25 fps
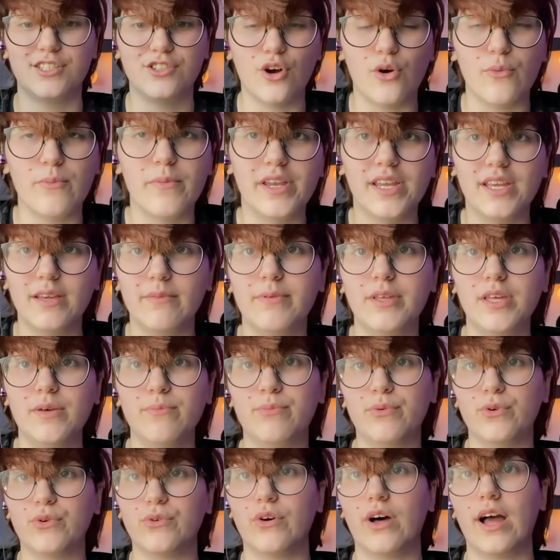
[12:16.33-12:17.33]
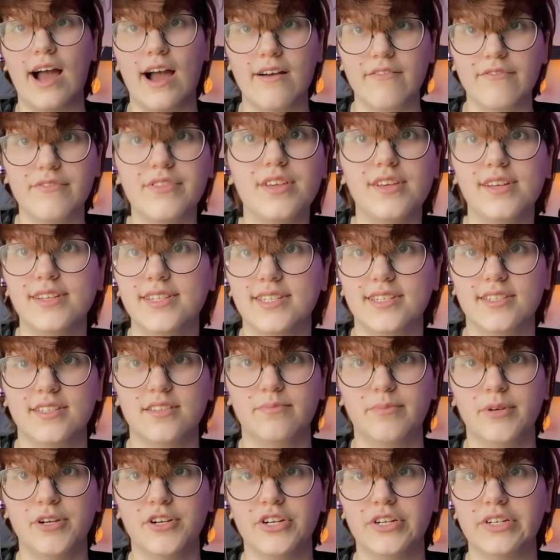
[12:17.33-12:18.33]
So many people have these
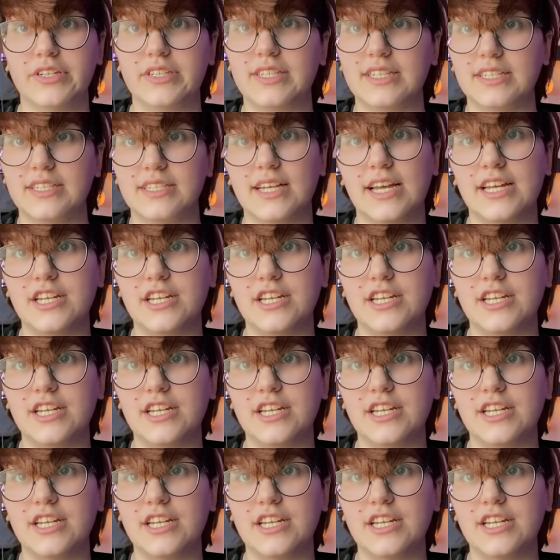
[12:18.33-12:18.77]
experiences